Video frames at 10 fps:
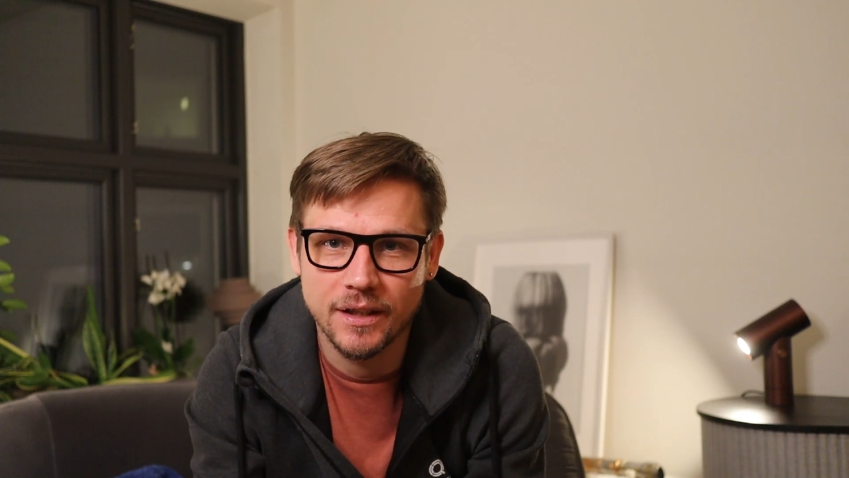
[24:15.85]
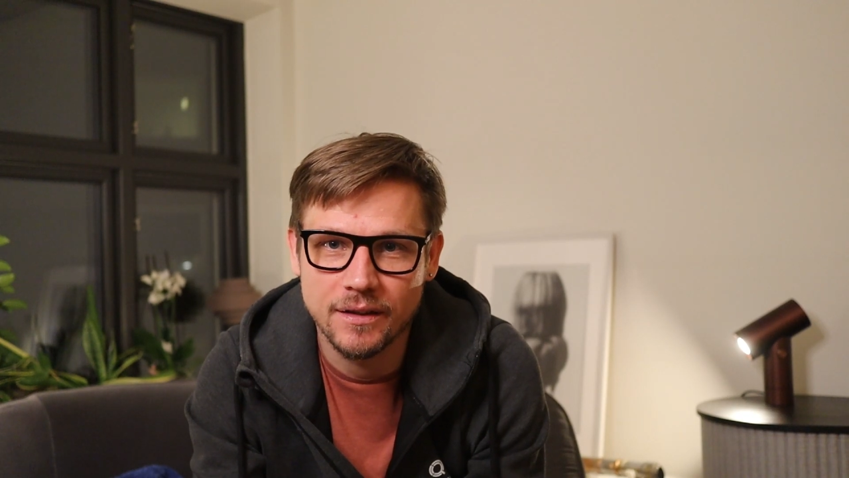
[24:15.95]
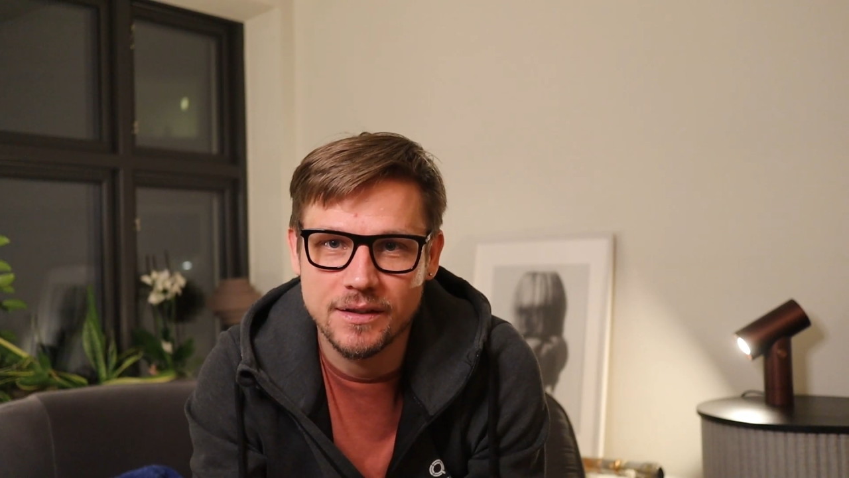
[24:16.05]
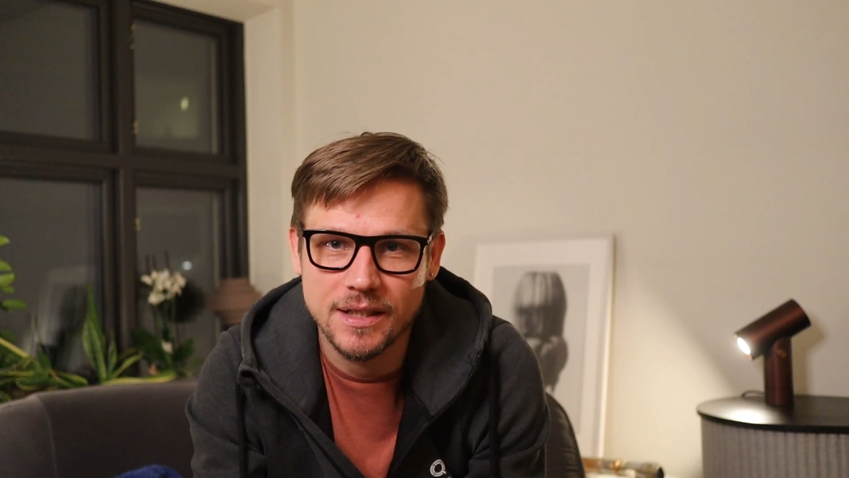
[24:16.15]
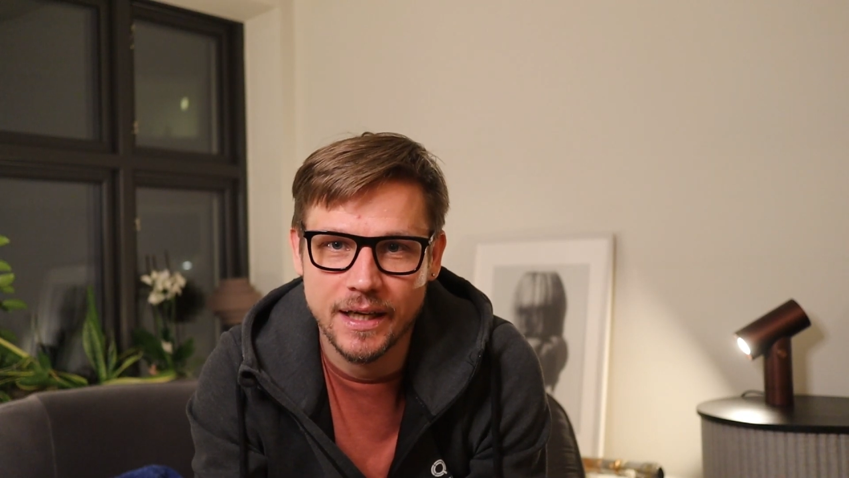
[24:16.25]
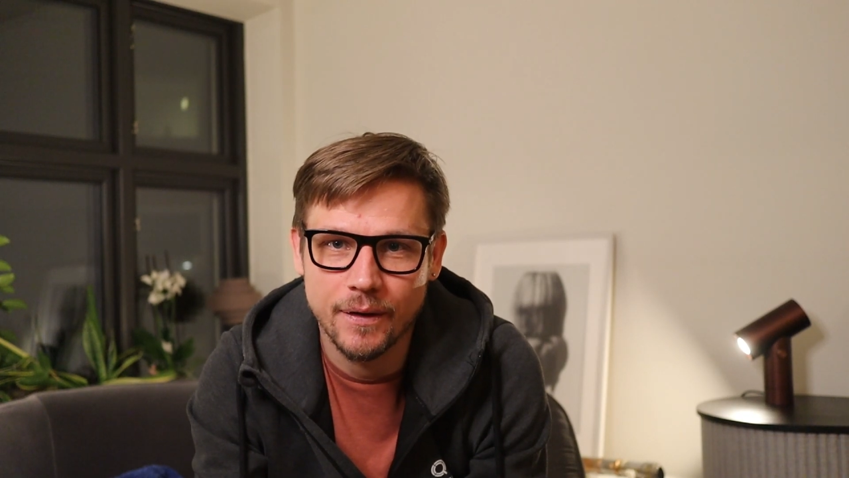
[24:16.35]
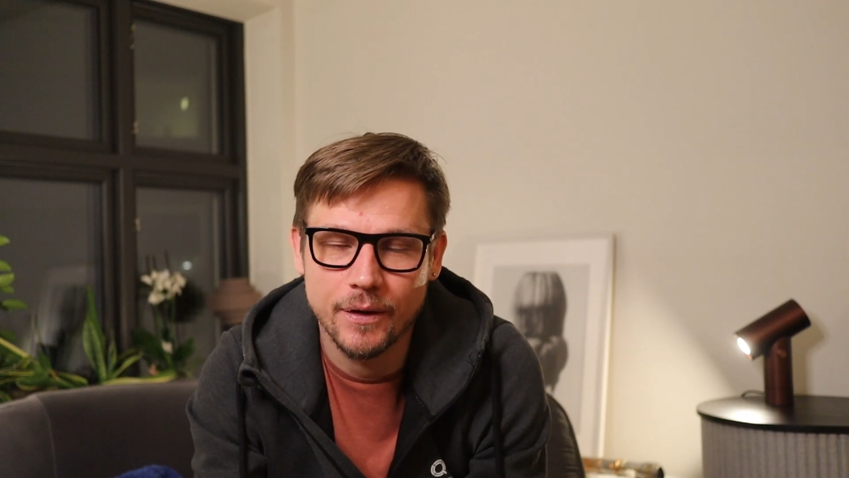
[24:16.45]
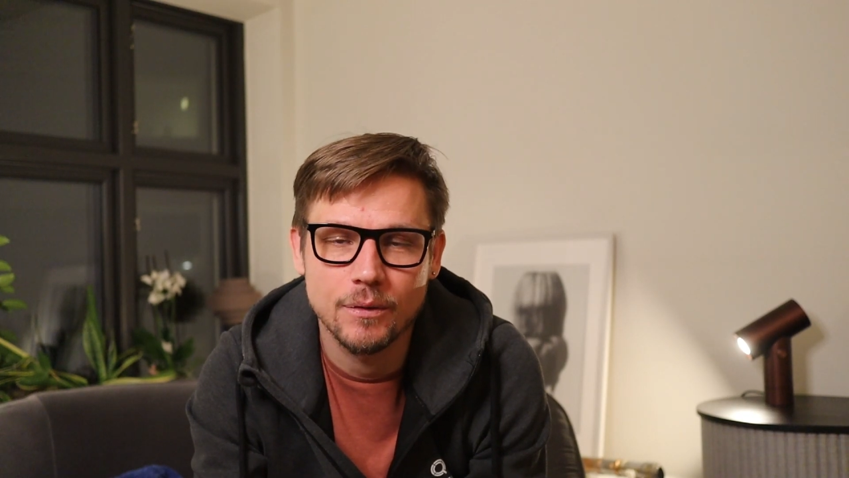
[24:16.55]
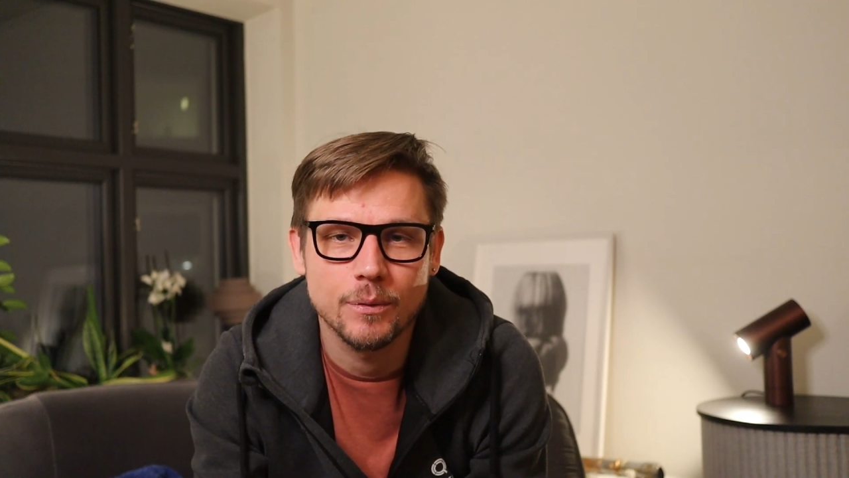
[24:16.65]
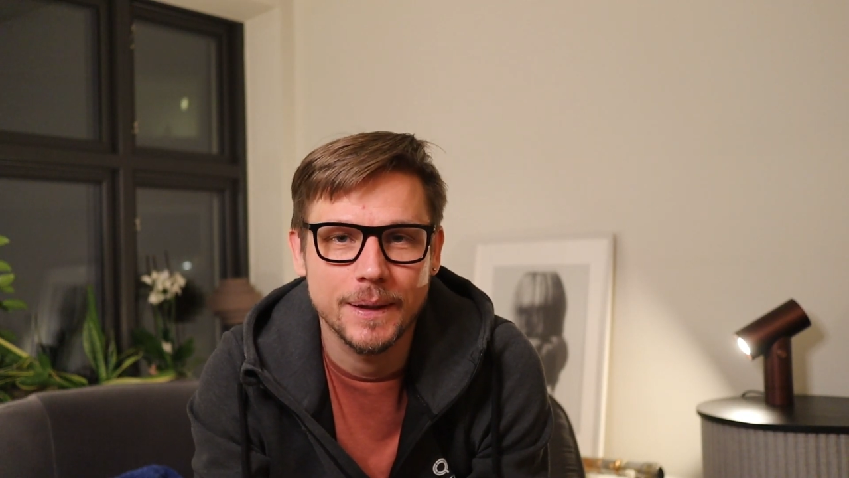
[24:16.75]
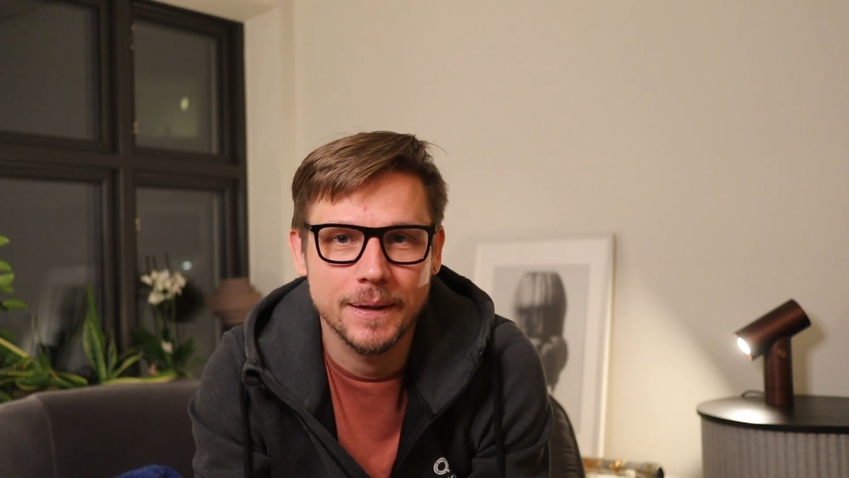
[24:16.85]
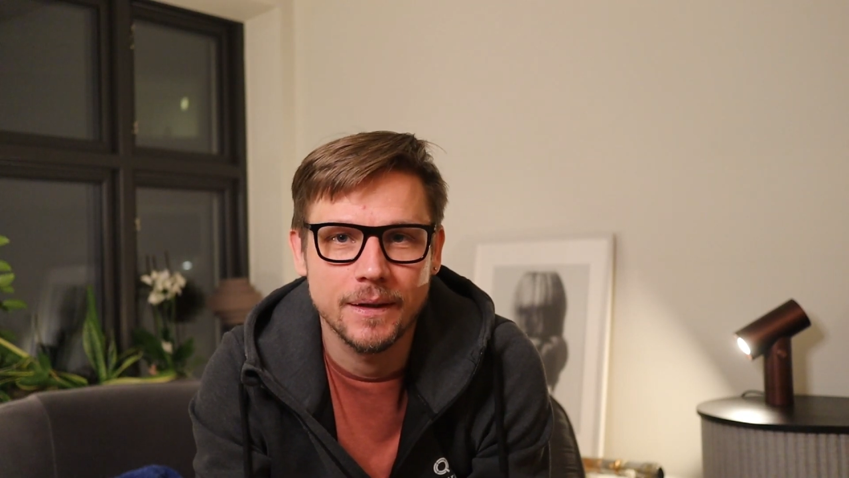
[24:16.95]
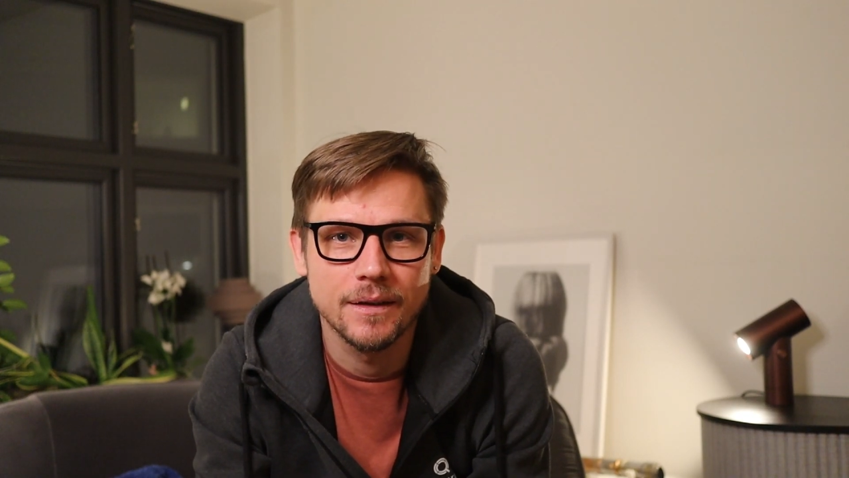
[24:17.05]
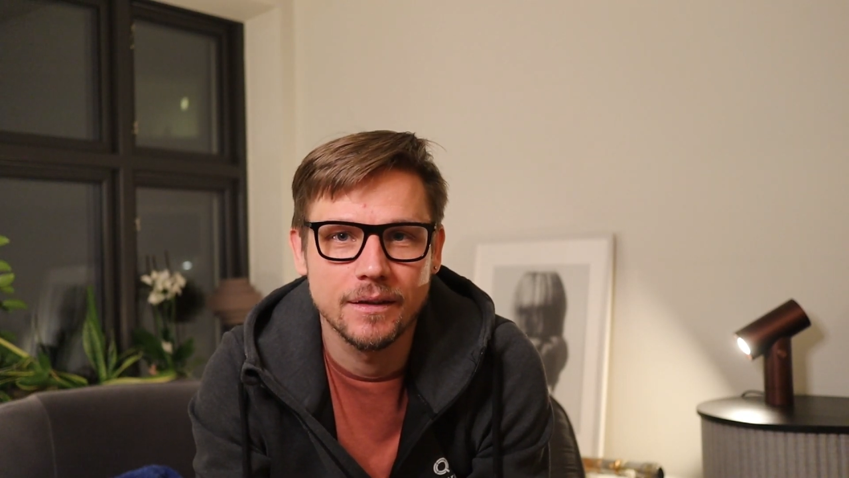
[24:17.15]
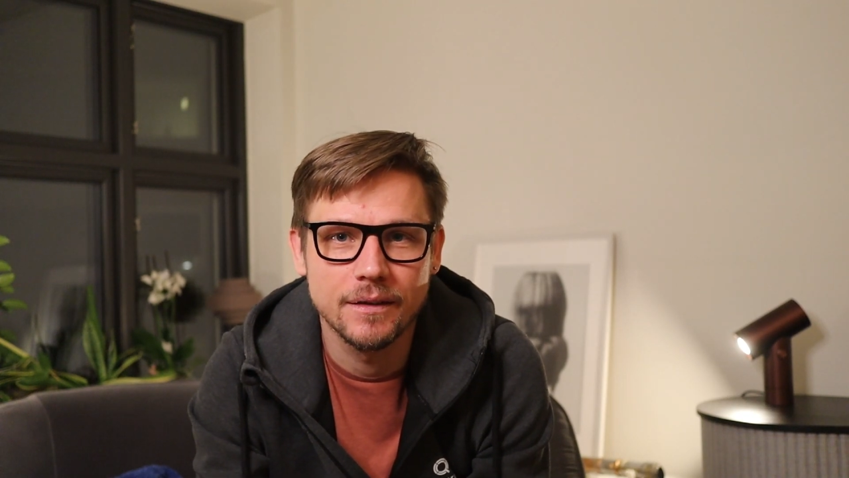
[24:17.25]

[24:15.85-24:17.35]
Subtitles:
a scenario where